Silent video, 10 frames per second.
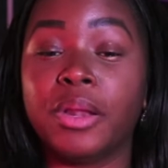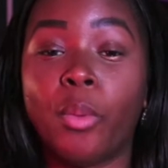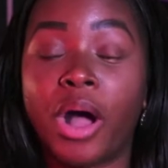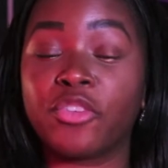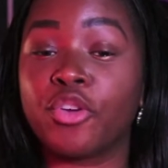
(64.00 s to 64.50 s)

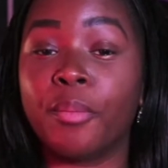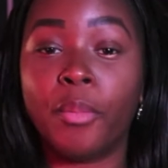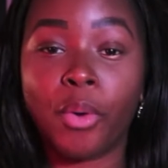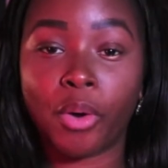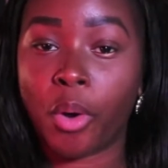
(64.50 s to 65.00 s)
watch
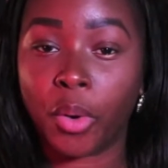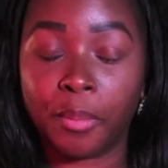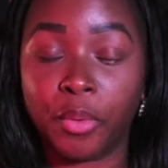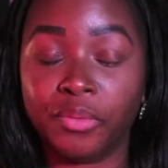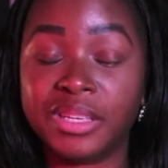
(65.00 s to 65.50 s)
more horror
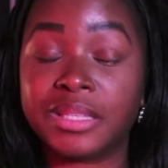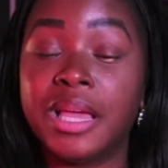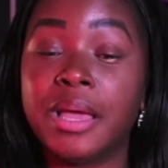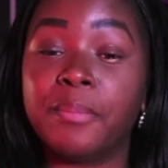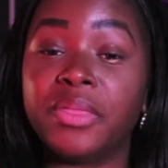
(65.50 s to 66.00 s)
movies,
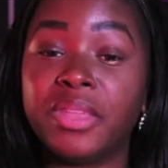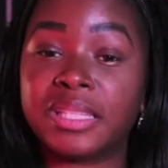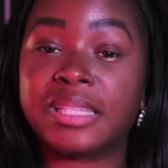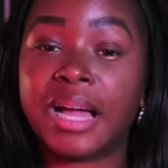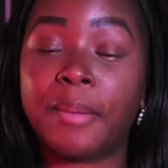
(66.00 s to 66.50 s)
but
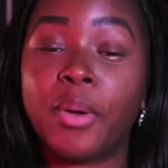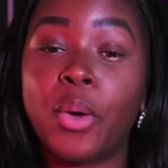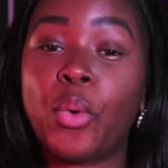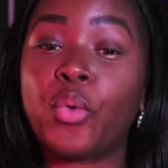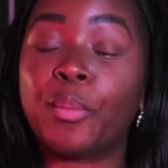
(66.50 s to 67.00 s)
this time
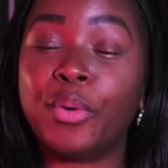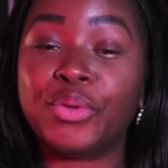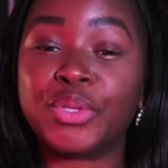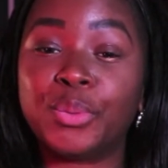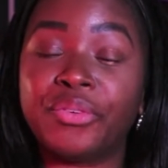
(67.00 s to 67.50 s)
horror
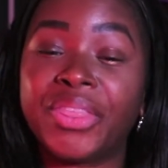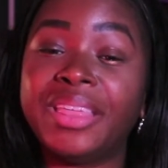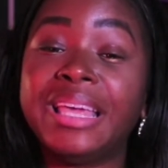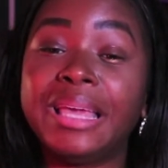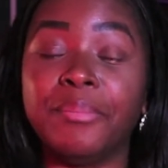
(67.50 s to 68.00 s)
movies with a
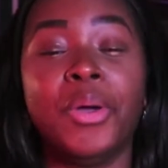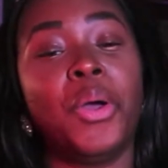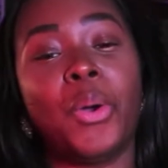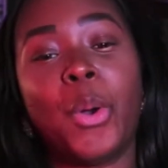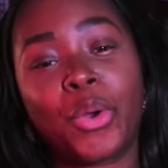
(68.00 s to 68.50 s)
theme,
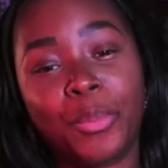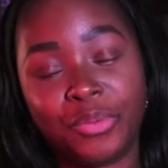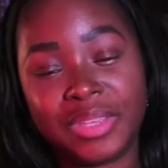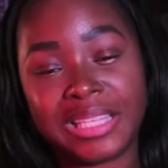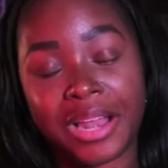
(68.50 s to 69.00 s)
horror
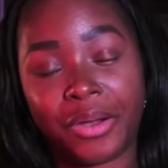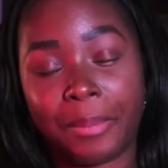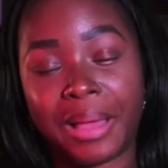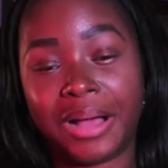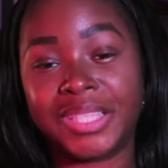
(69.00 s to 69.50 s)
movies that are
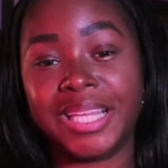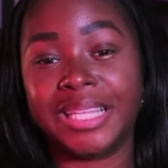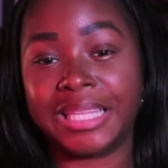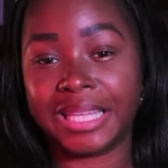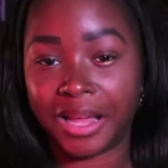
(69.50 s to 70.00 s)
about
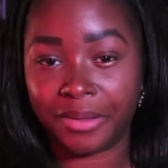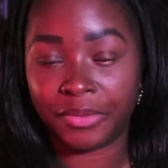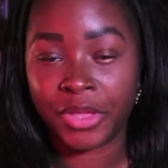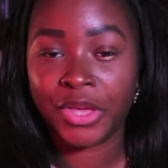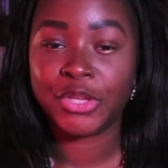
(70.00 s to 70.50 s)

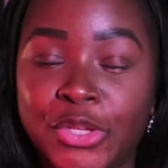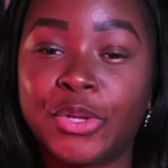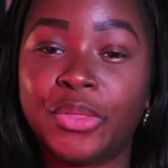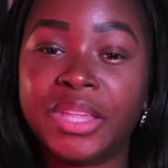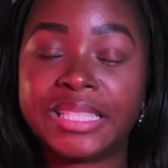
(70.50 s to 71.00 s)
love.
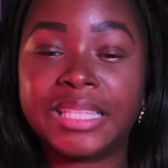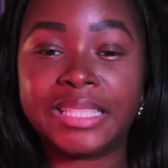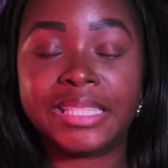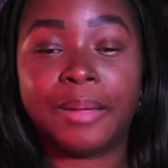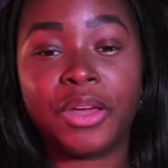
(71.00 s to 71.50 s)
So this
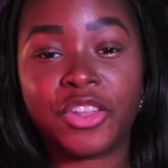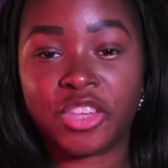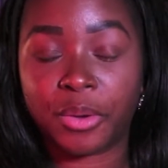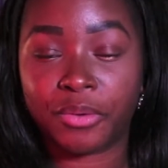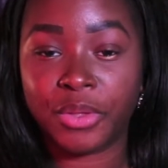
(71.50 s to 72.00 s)
list that I'm going to
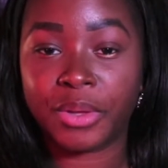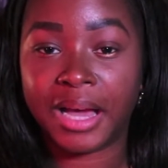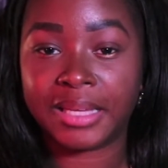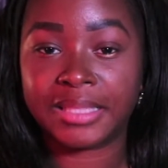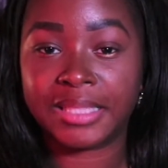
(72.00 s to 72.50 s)
share with you
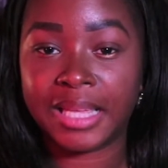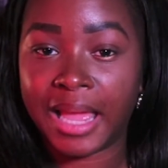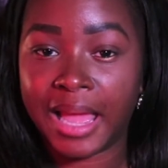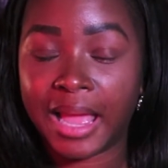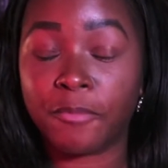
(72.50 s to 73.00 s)
guys
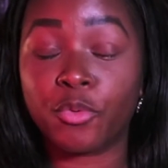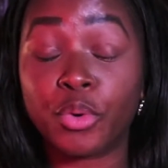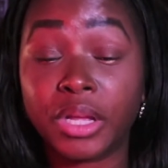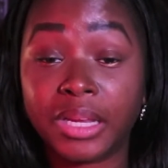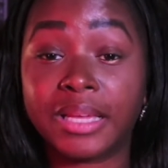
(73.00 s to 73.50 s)
today, I'm
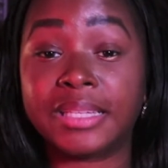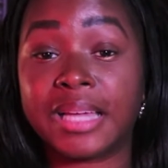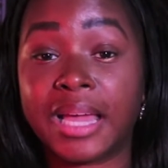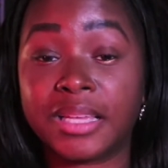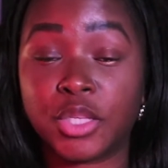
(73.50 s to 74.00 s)
really
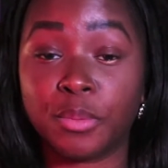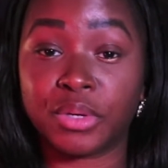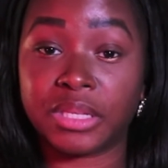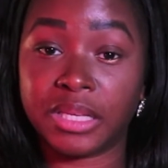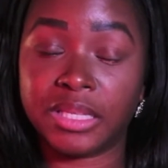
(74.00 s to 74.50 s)
excited to
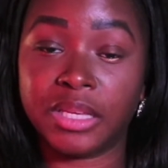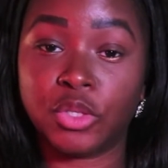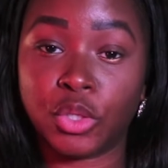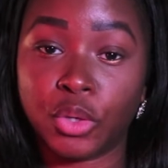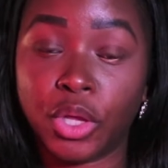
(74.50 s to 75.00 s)
present it
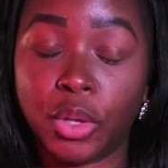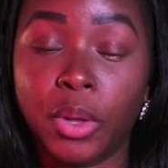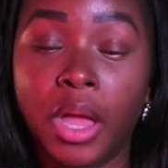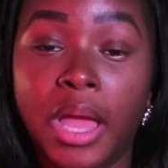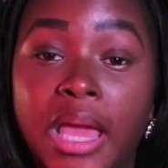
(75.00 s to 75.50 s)
to you.
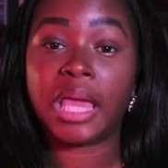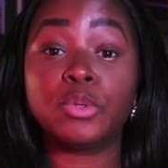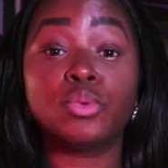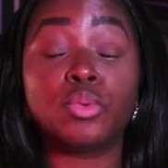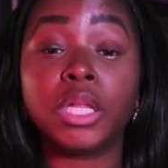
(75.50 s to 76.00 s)
It
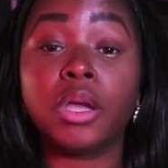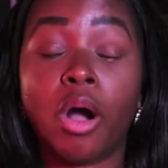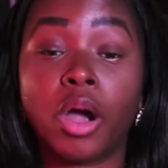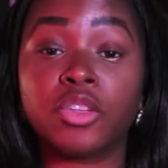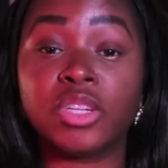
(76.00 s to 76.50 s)
was really
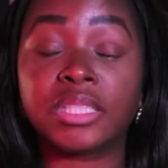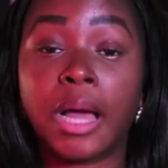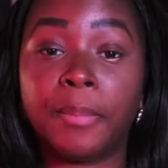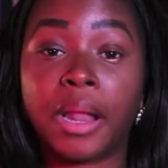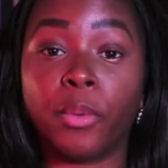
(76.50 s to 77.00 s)
hard just
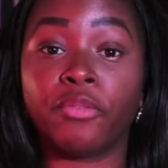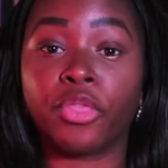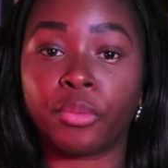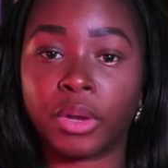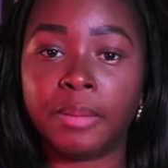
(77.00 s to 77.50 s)
coming up with
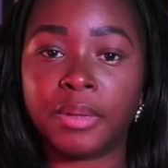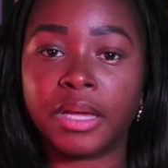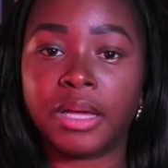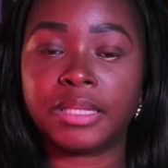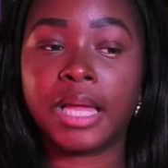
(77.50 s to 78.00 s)
3
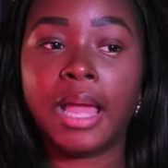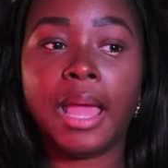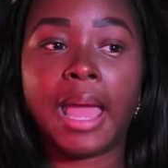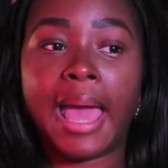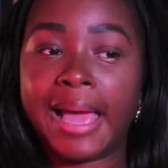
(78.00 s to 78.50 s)
because
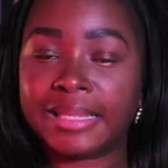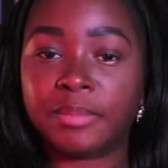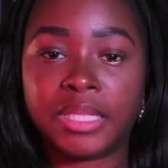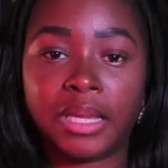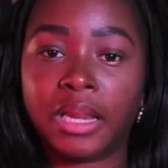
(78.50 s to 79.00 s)
as I'm
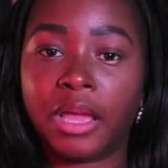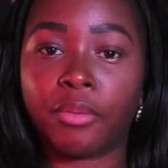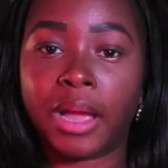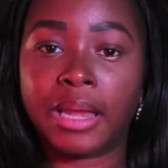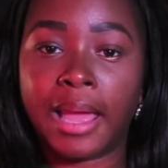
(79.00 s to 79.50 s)
sitting here
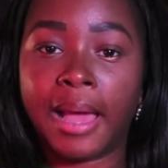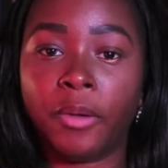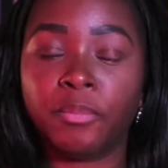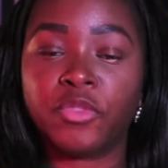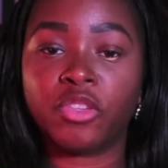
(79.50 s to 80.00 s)
right
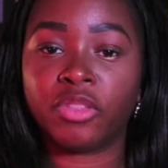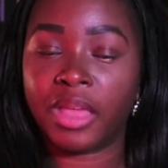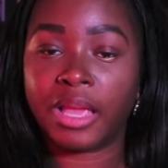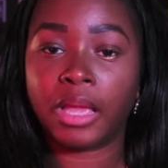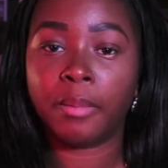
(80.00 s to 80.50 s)
now, just
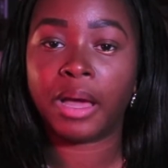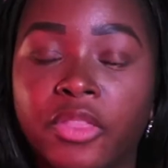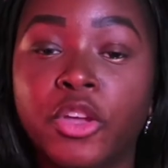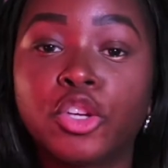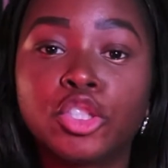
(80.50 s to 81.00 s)
thinking about it,
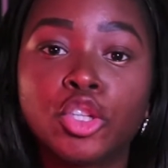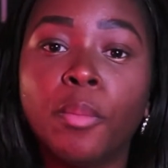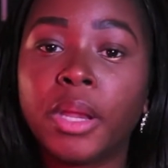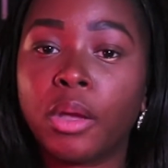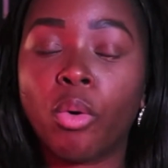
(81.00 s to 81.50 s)
there are so
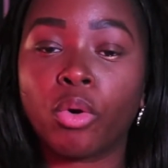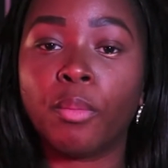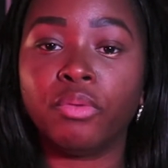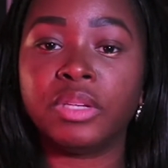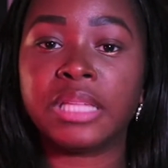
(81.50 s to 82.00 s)
many horror
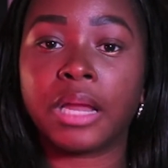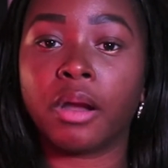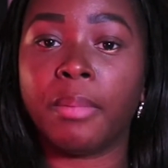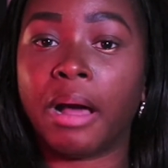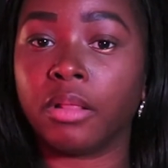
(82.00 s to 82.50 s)
movies that are
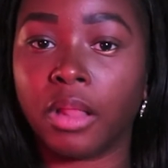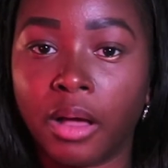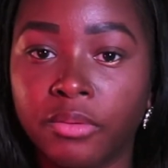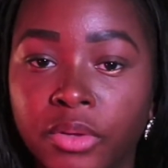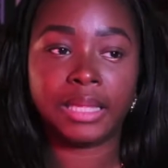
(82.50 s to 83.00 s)
about
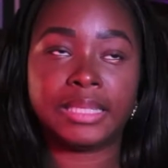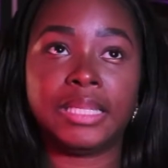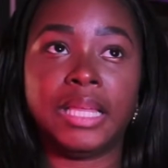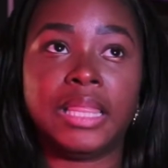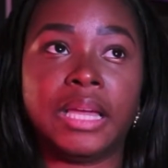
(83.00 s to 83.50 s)
love. Let's
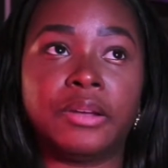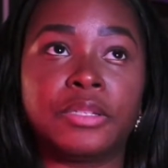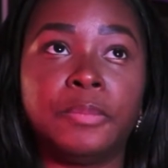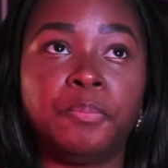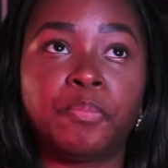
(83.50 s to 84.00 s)
see,
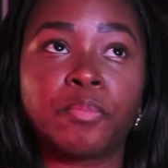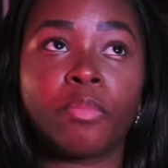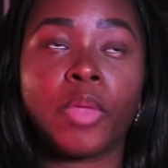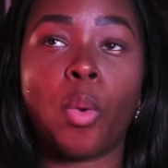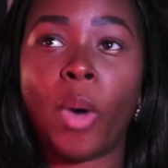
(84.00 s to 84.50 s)
there's
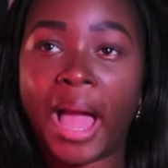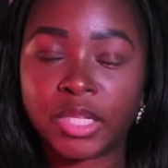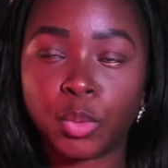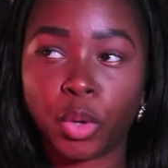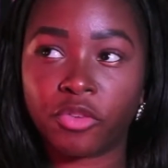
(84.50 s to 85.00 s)

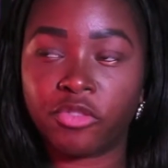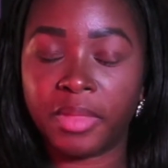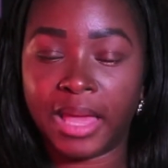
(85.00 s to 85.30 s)
Waxwork from the